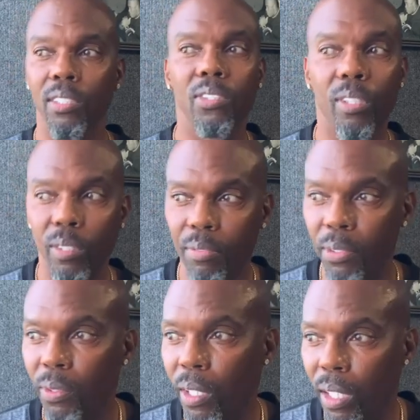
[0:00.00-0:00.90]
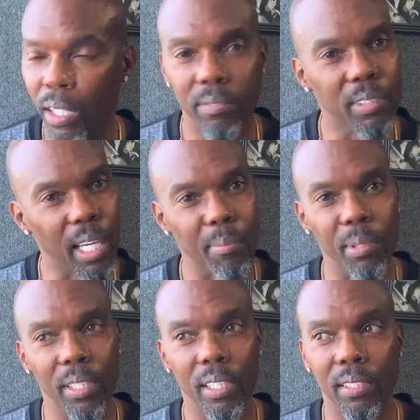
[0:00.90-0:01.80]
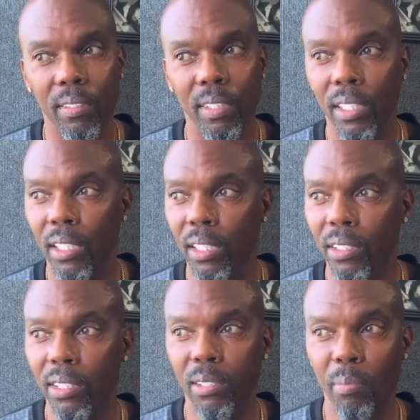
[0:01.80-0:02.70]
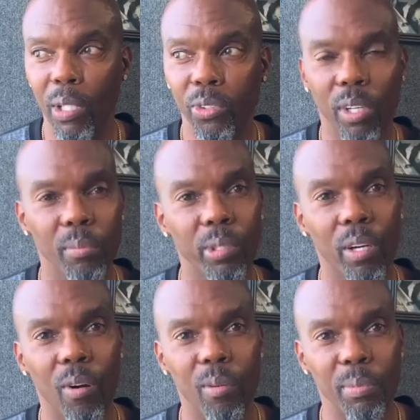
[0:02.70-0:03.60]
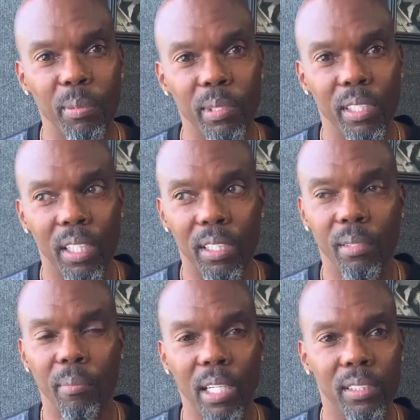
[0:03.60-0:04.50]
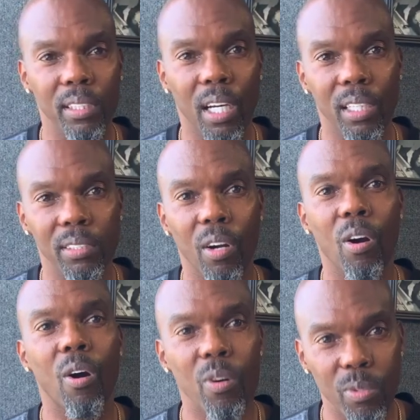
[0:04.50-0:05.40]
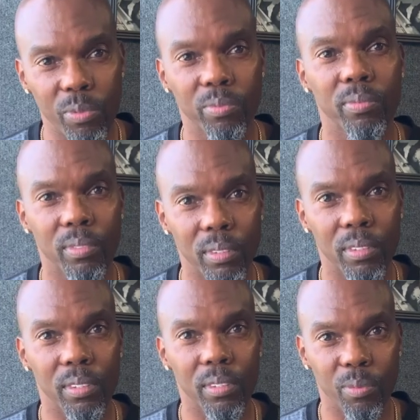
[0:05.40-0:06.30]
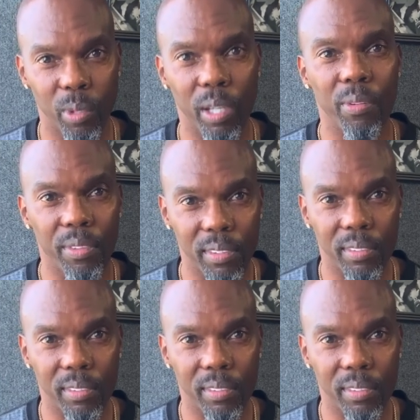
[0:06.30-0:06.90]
So if you uh, tap in, it's just about trying to bring our own people together and monetize our own yeah. wealth.